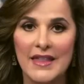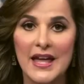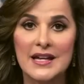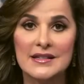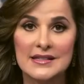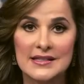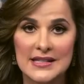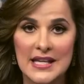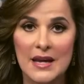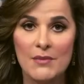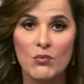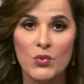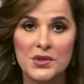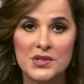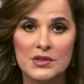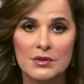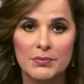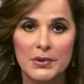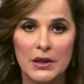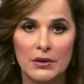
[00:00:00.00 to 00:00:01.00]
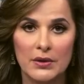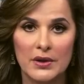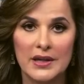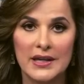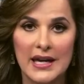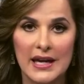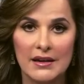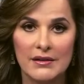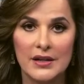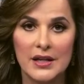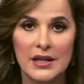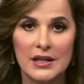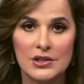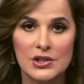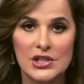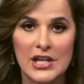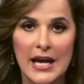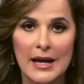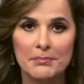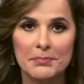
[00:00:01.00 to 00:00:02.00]
that same whistleblower, Gary
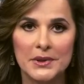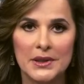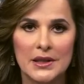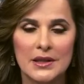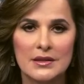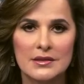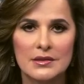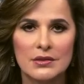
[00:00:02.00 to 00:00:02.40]
Shapley,